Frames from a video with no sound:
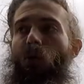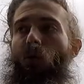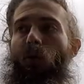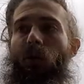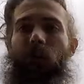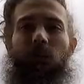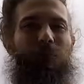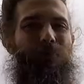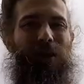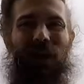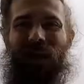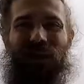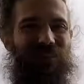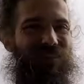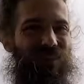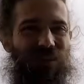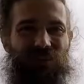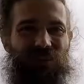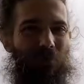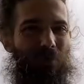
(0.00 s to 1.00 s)
well, the pace
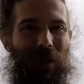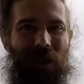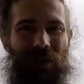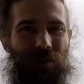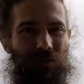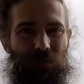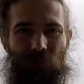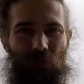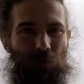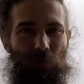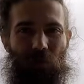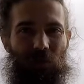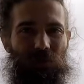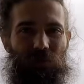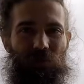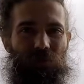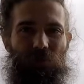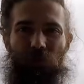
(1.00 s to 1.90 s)
doesn't matter so much.